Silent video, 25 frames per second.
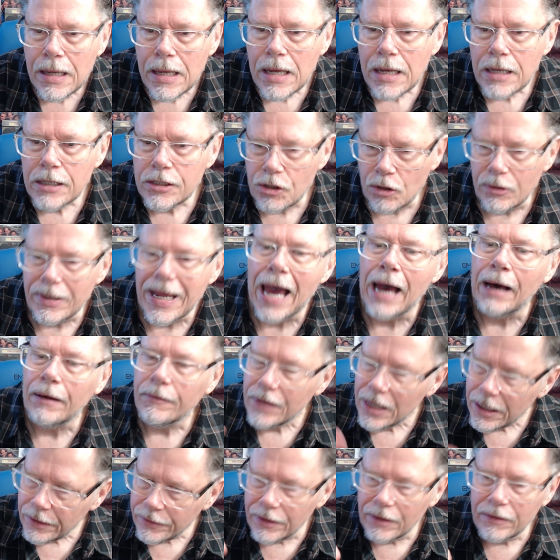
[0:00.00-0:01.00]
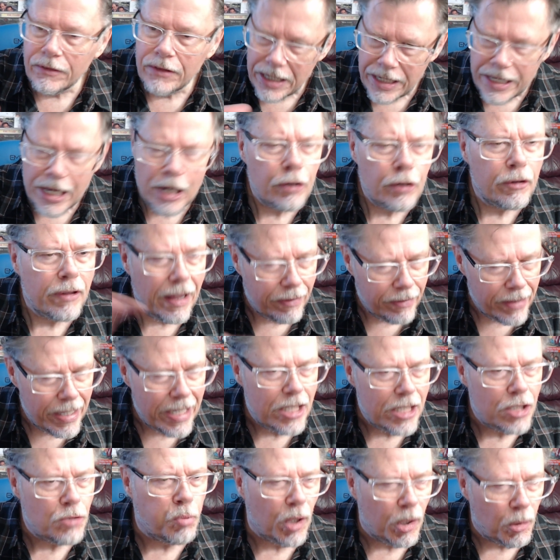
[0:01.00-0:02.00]
So yeah, the year that
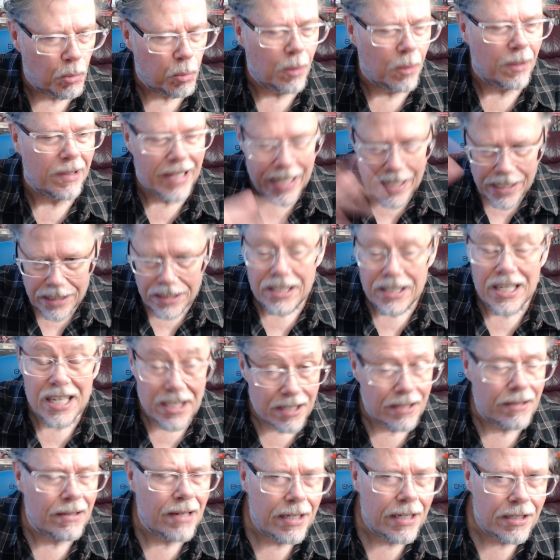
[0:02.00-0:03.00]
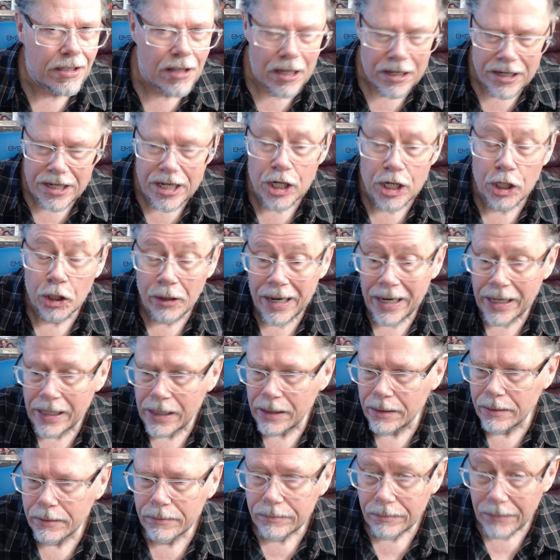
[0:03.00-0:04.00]
these were released is the year I
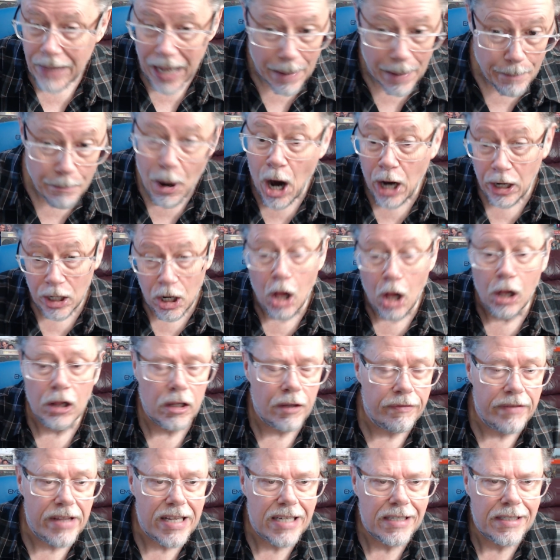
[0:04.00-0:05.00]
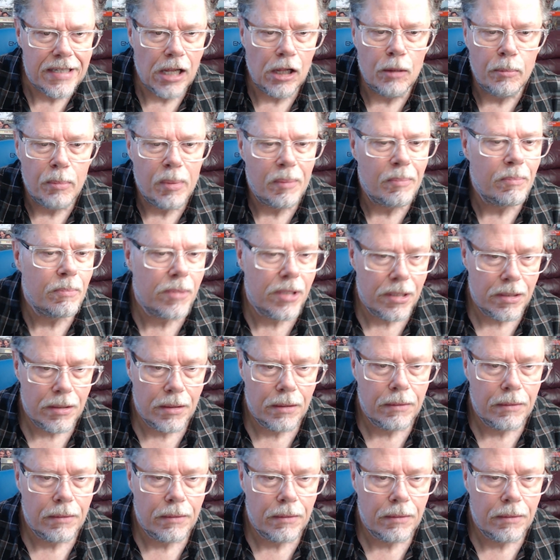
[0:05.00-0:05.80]
bought all of these albums.